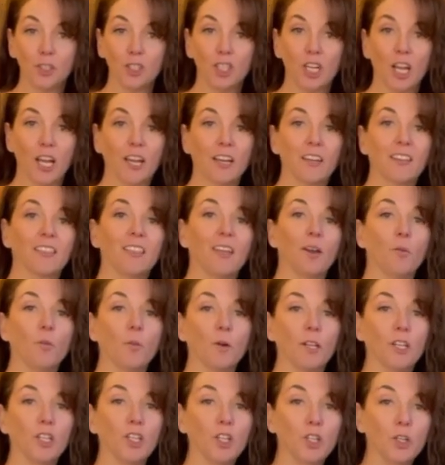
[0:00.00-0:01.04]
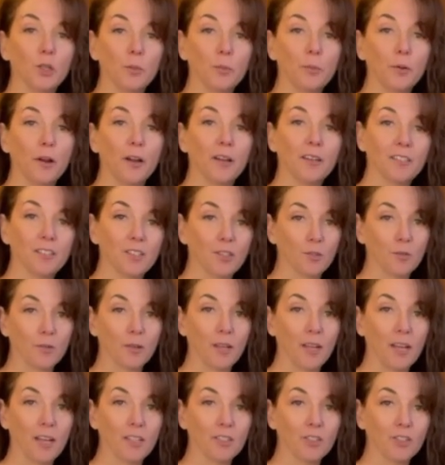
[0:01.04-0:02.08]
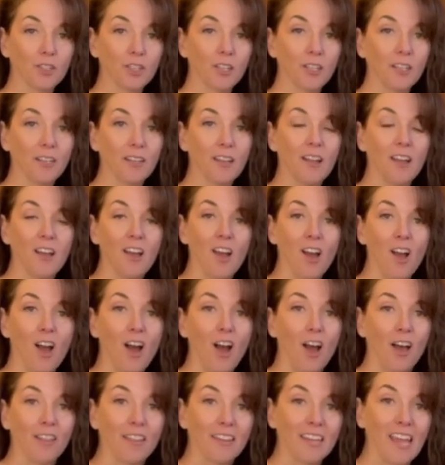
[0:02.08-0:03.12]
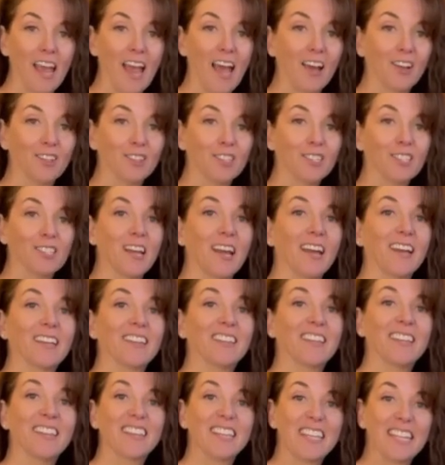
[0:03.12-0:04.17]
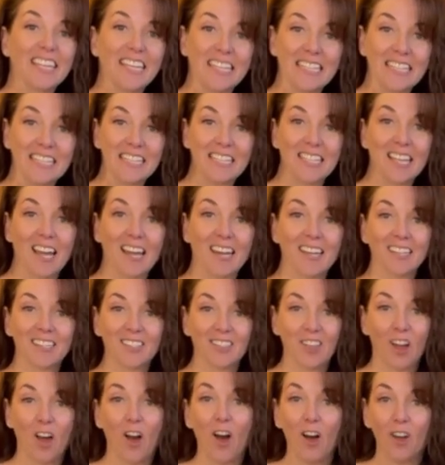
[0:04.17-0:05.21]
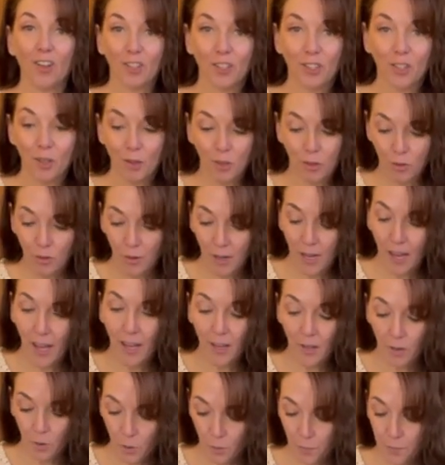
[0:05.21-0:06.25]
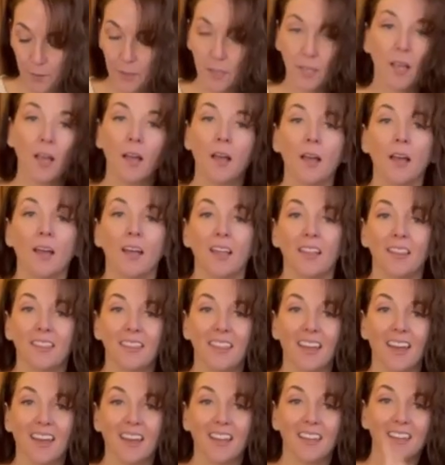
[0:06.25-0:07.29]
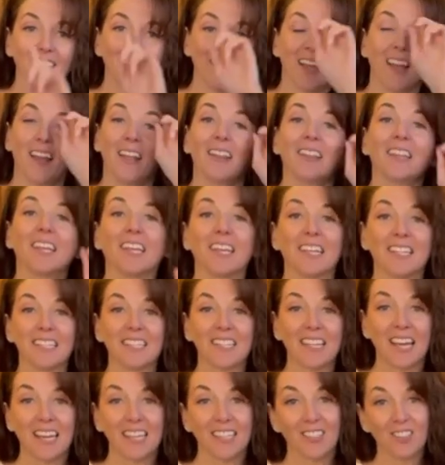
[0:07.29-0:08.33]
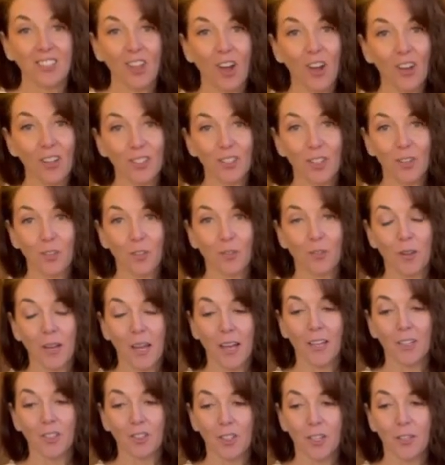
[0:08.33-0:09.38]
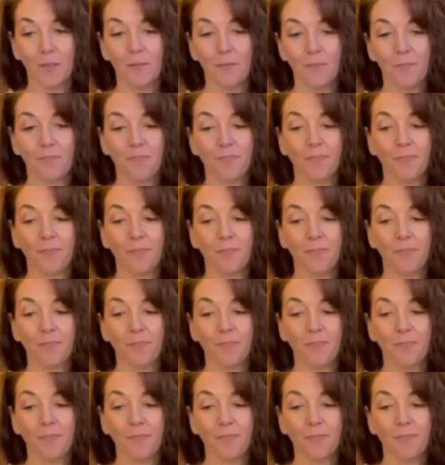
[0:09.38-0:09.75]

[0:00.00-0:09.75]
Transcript: check that when you press 300 on the outside that the inside is also, oops, that the inside is also 300.